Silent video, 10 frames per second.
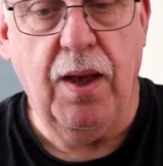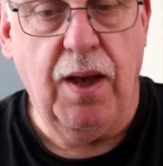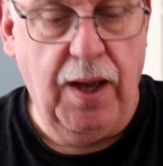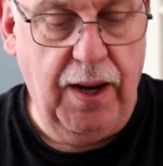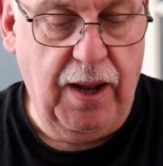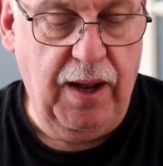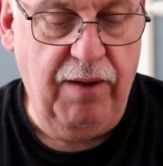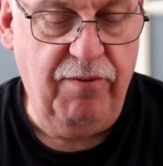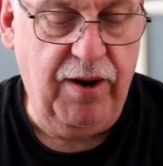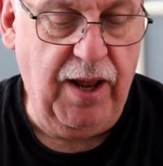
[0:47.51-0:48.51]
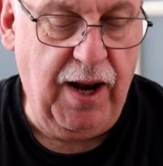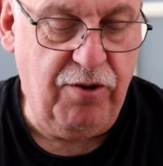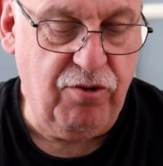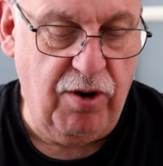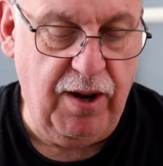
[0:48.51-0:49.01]
And that even the
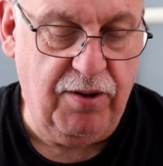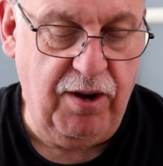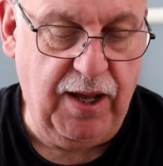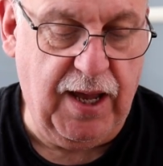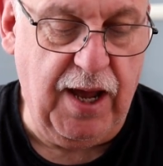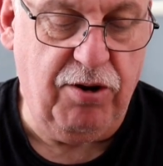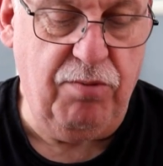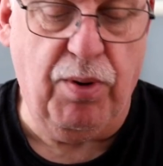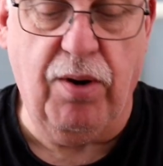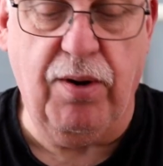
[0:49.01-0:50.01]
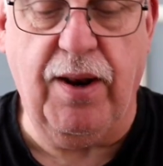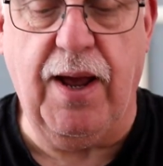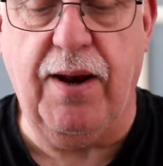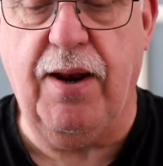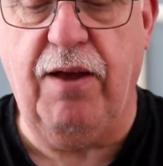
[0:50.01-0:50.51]
electronic, see, the case is broken at
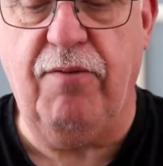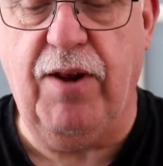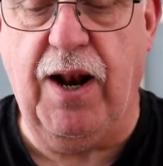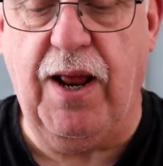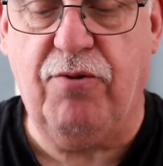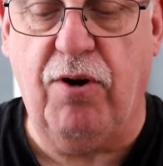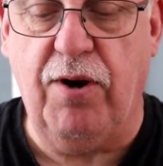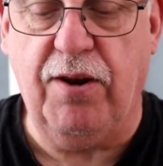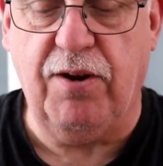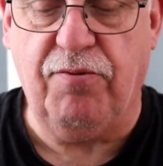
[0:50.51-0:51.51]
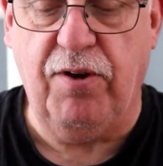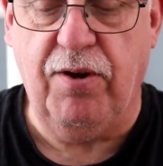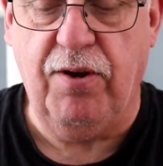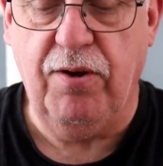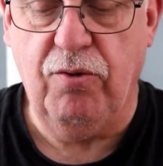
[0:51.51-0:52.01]
the end, and even the electronics,
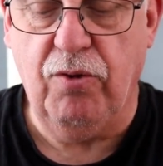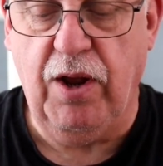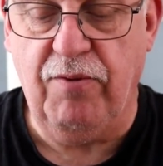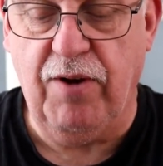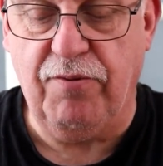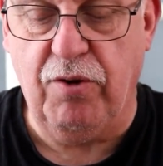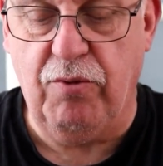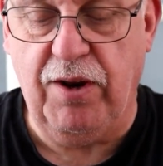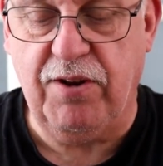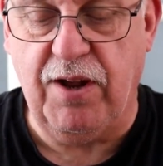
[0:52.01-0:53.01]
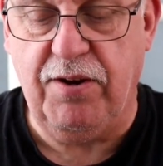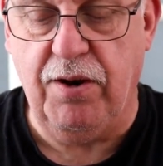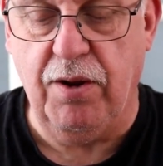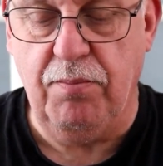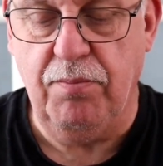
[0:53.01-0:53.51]
after
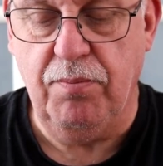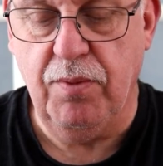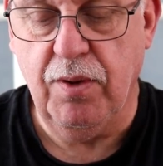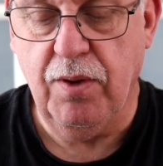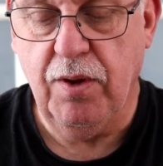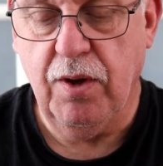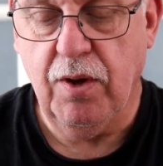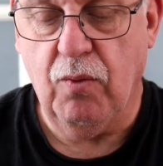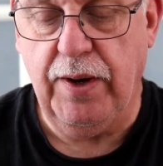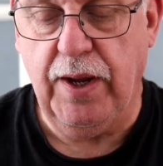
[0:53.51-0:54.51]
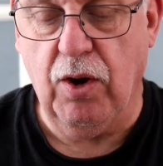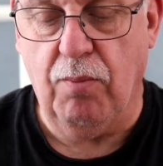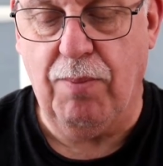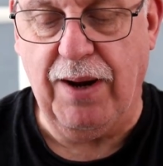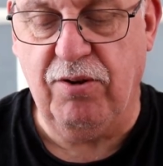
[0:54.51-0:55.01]
resetting them, when you go
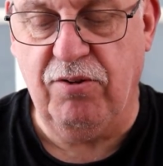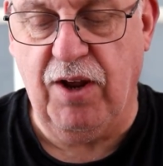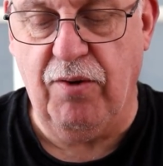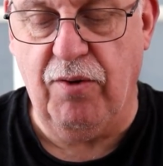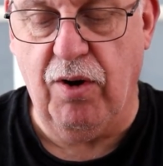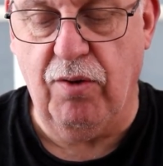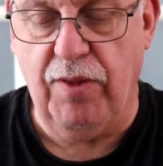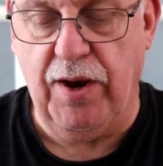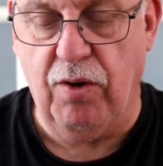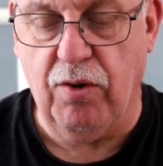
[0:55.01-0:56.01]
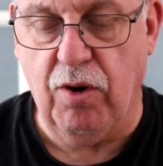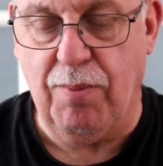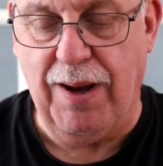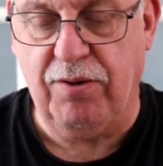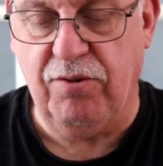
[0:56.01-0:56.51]
back to zero, they don't go
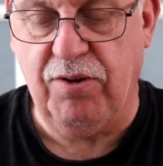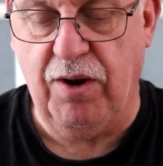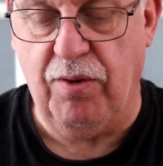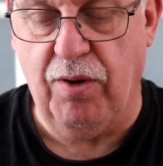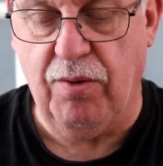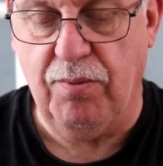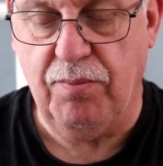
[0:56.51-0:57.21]
back to zero.